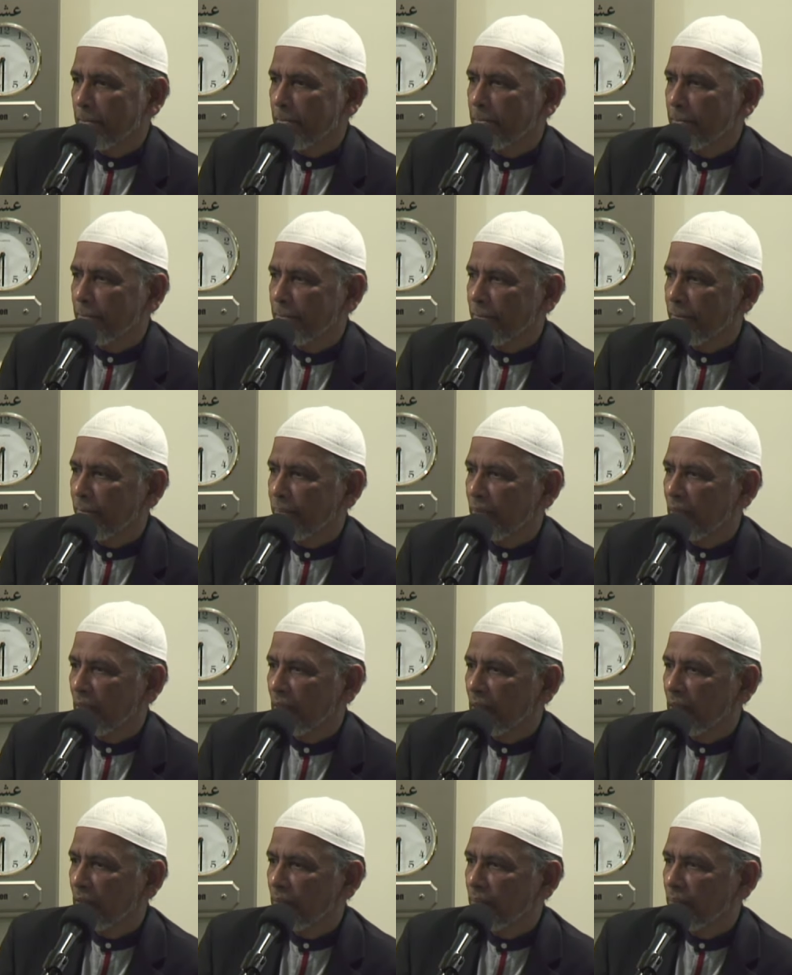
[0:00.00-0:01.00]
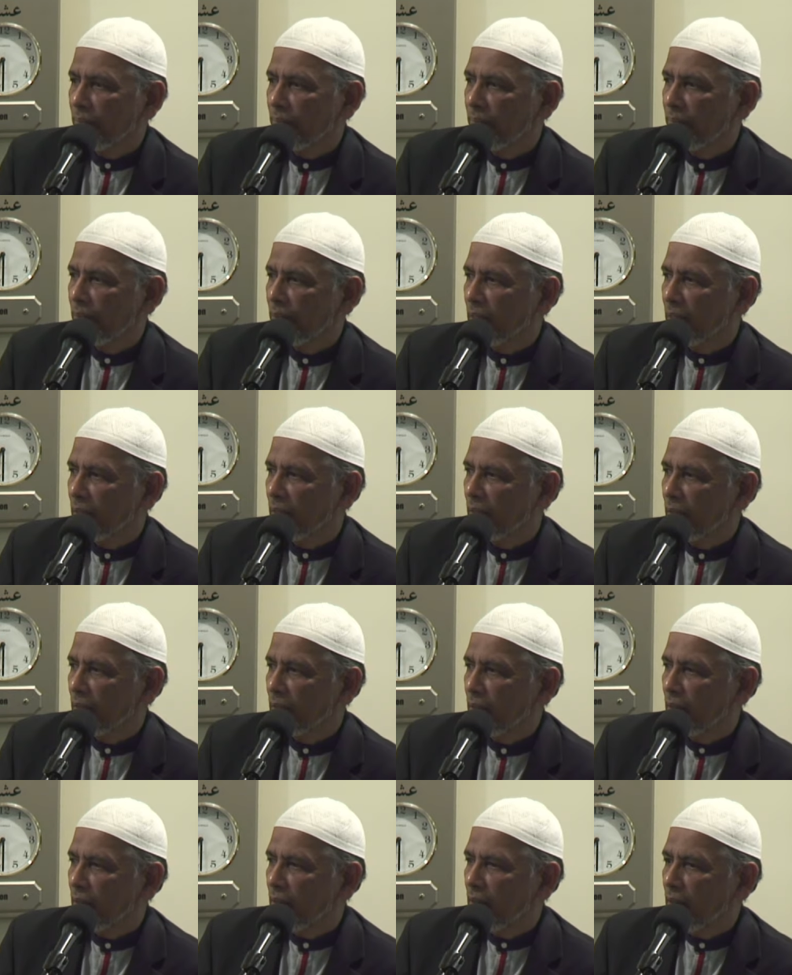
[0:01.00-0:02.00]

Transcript: (silence)